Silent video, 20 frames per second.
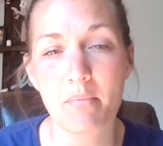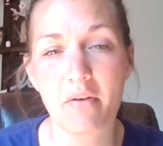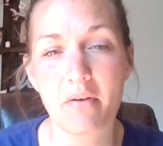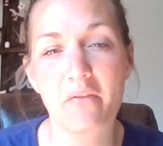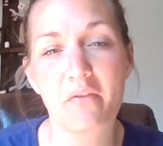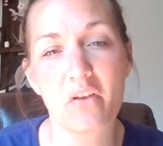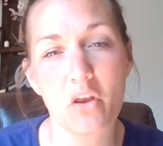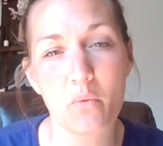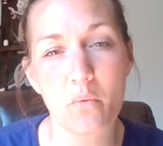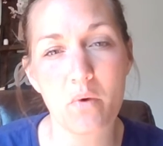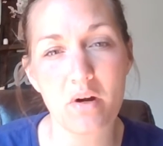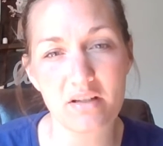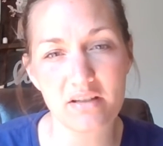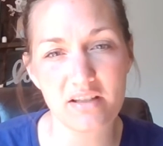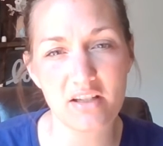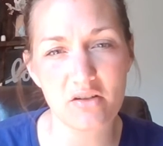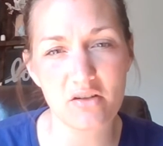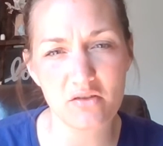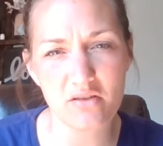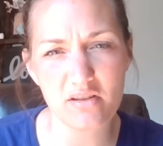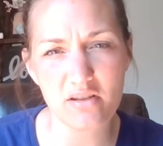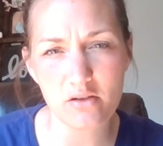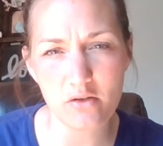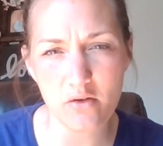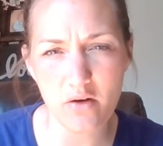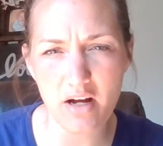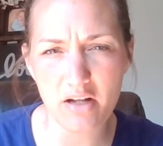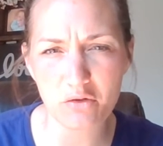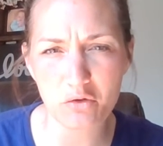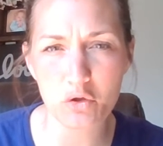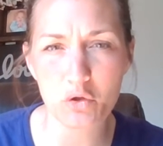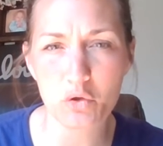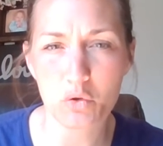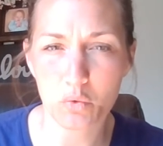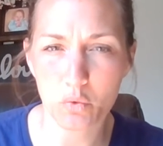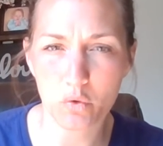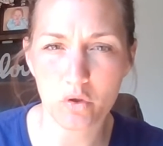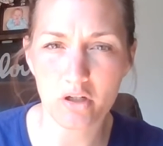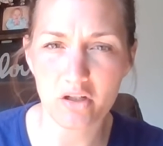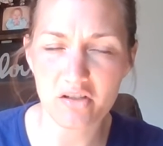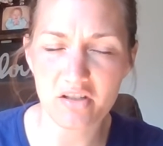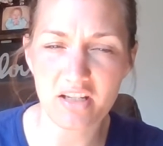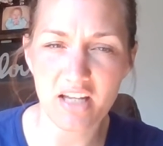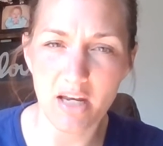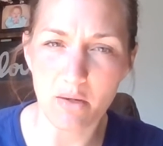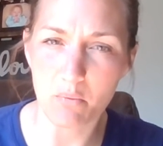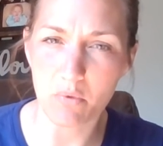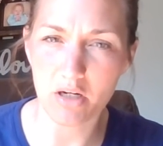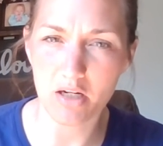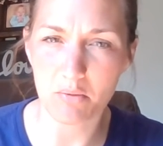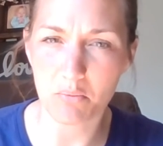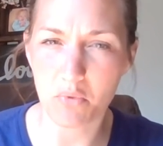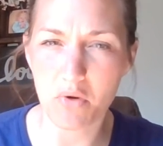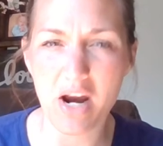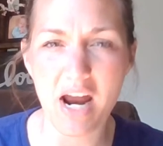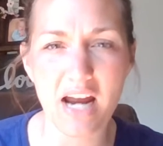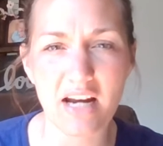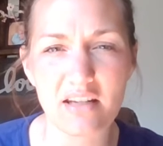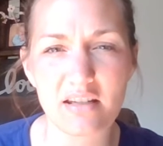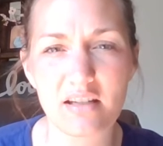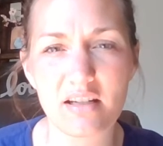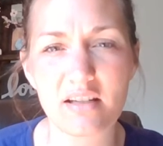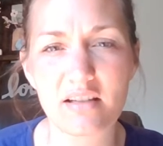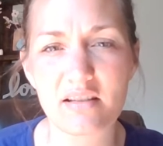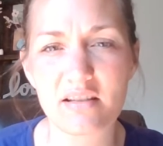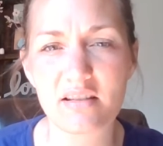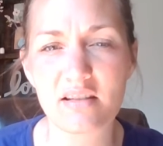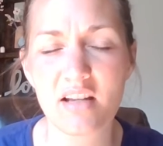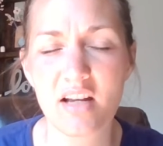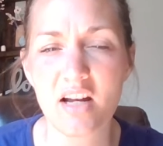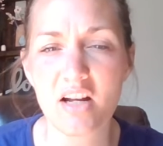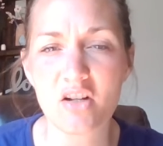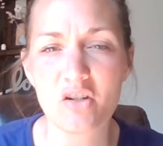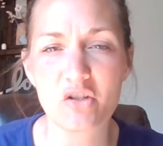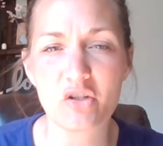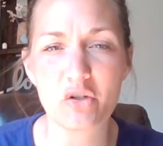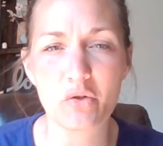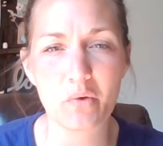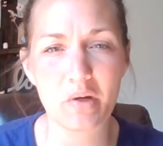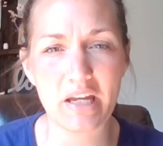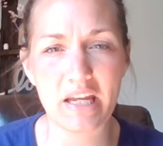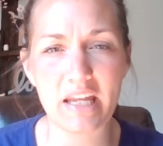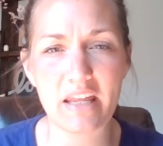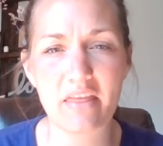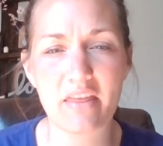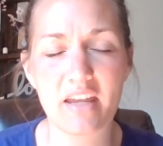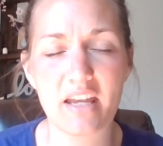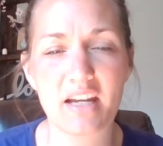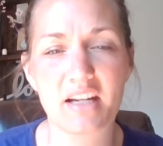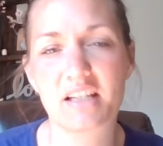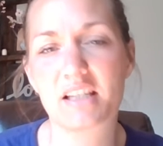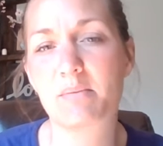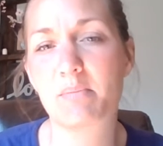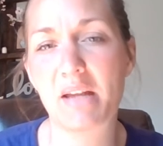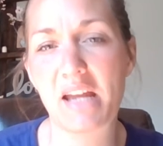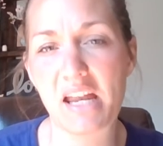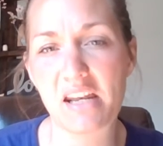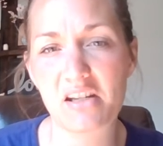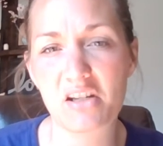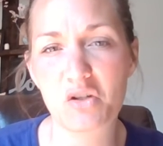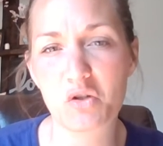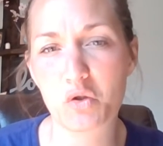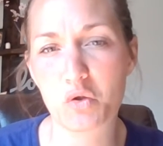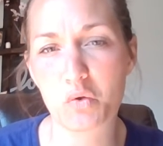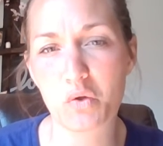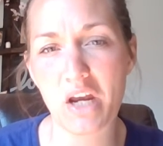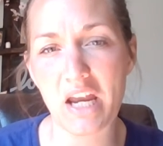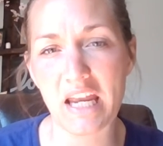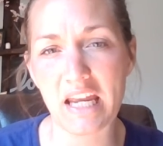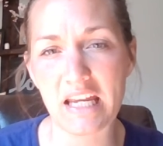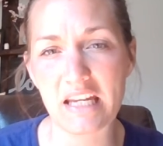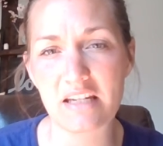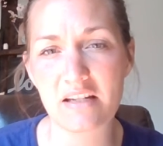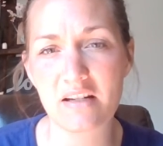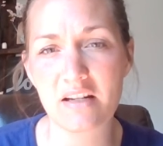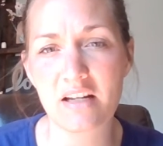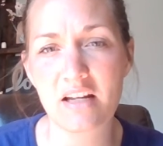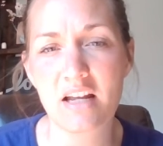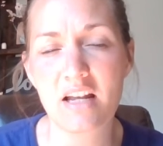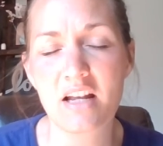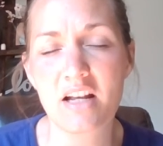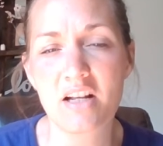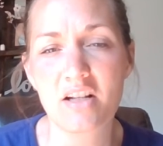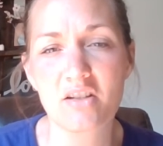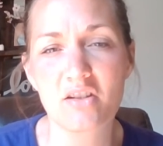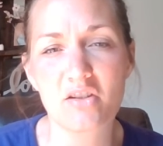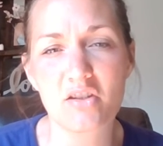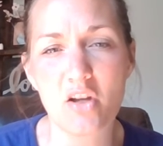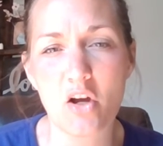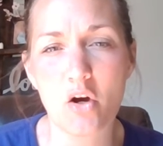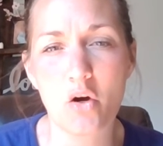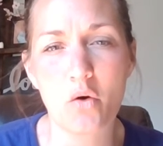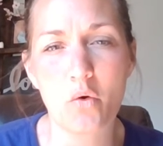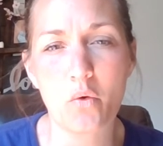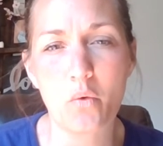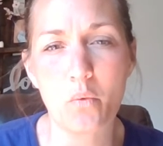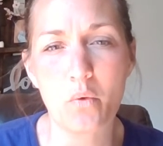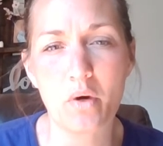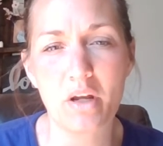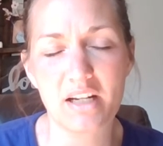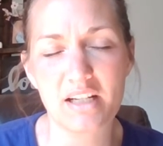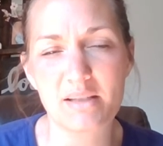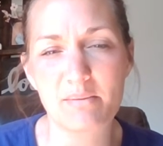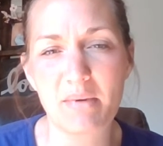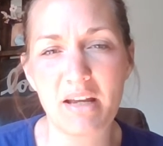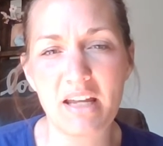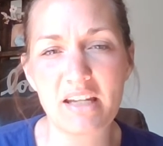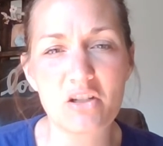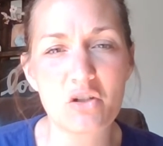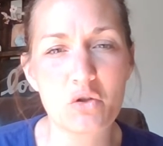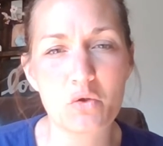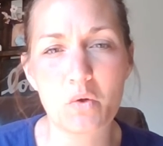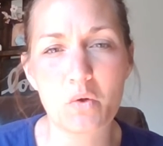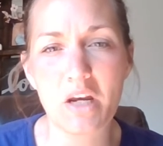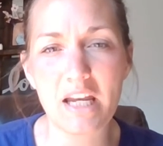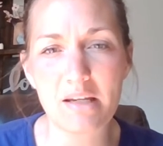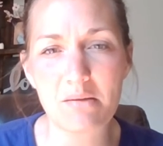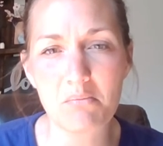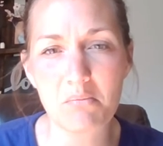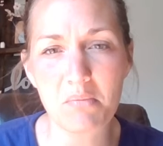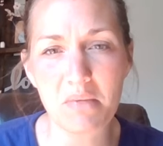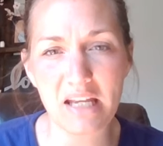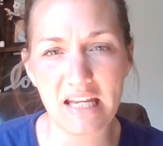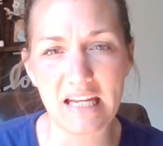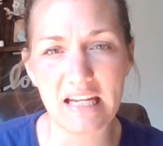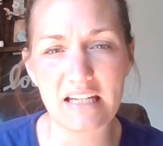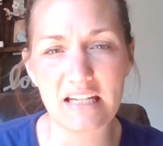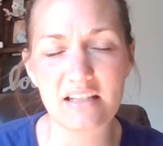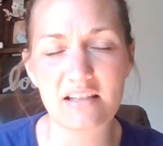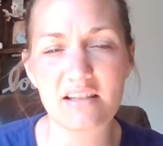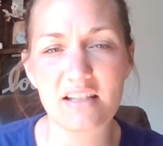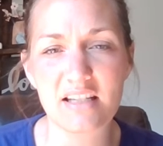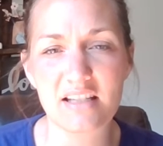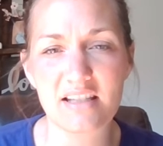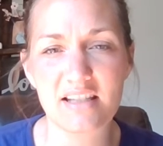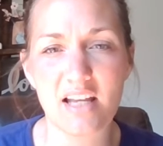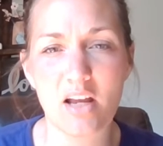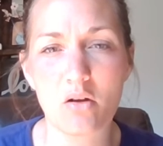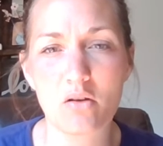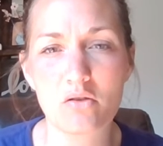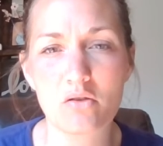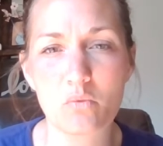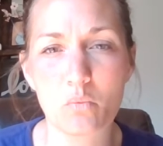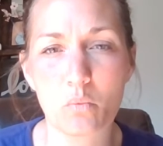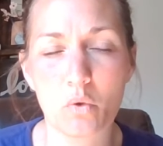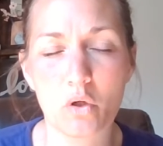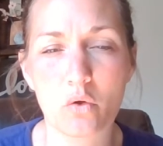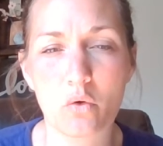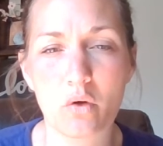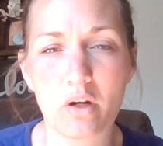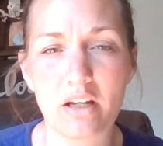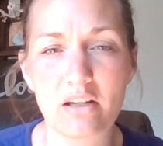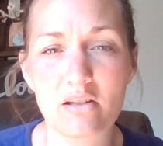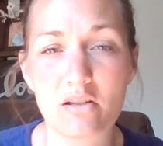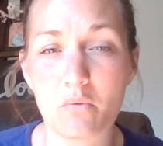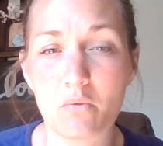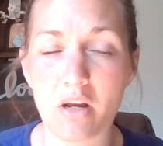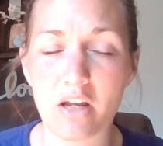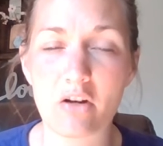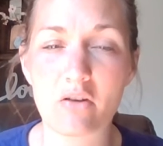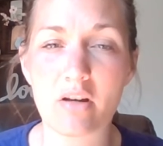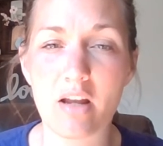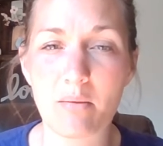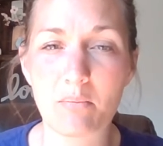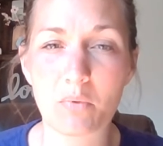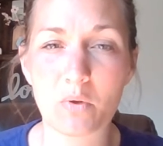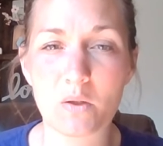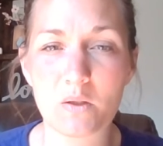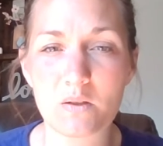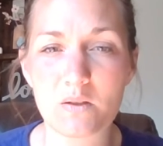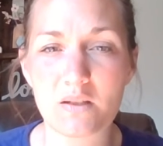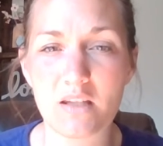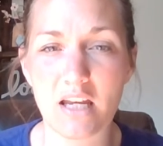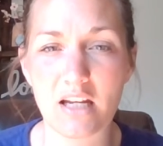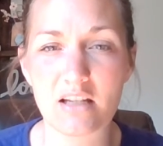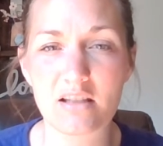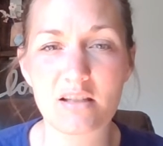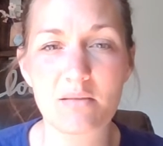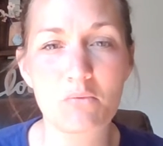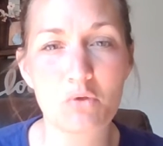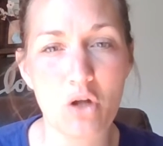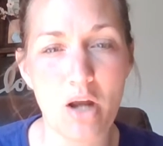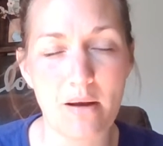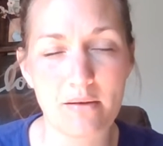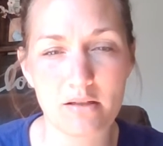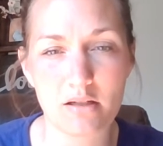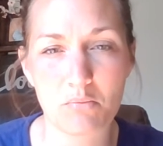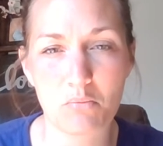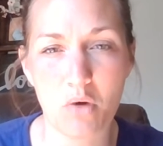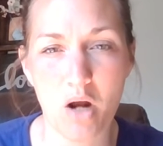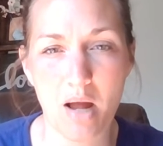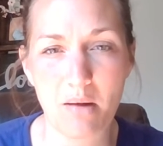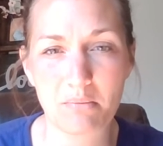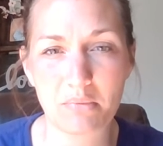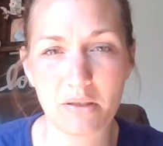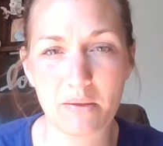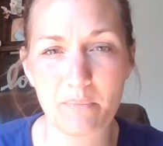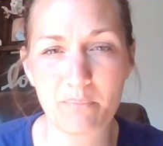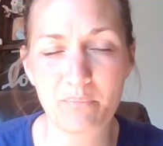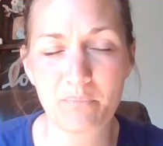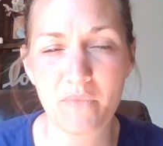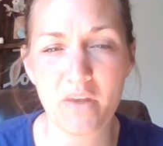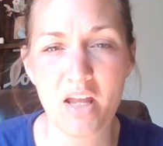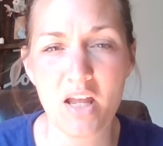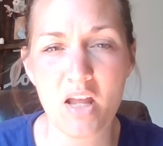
but for the ones that are still unsure, today we're going to practice doing the expand and trade. So what expand and trade means is that we're going to write our numbers like a subtraction problem.